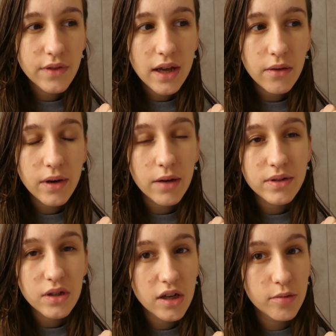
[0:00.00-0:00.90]
Like when I
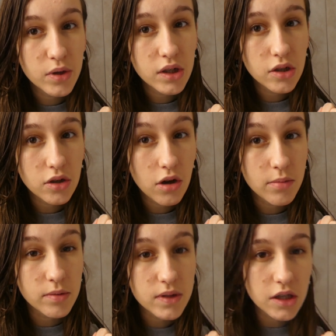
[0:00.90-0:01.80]
was looking at booking.com,
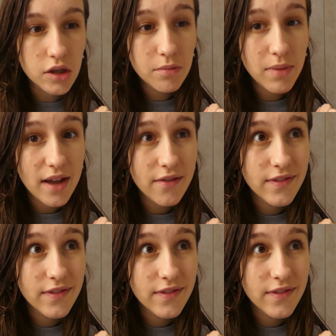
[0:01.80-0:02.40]
it was like you can pay